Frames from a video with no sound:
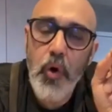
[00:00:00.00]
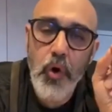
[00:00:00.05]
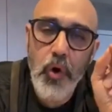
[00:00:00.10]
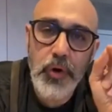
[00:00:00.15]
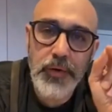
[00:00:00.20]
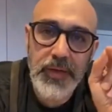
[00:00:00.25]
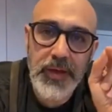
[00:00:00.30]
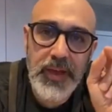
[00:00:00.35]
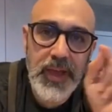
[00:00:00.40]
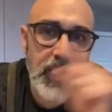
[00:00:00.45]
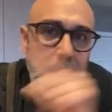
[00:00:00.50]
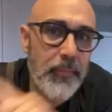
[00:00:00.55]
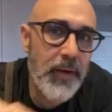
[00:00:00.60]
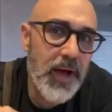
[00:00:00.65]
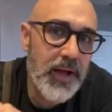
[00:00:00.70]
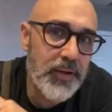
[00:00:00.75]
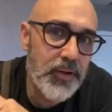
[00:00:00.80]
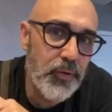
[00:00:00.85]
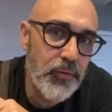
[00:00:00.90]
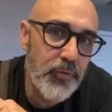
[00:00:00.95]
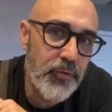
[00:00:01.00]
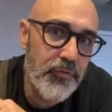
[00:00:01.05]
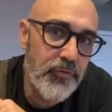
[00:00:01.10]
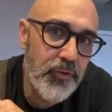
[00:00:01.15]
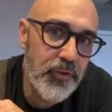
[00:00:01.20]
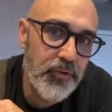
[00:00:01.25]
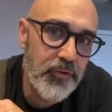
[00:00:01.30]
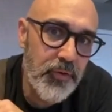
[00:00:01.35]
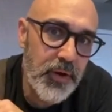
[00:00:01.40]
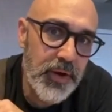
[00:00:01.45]
or they came out of your
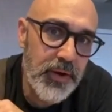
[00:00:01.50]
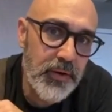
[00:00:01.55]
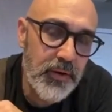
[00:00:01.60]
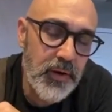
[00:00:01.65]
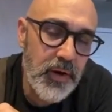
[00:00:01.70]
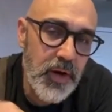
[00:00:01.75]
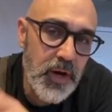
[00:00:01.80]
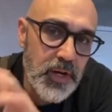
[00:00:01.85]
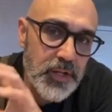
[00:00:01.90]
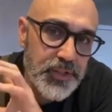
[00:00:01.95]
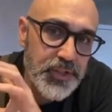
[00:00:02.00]
refrigerator,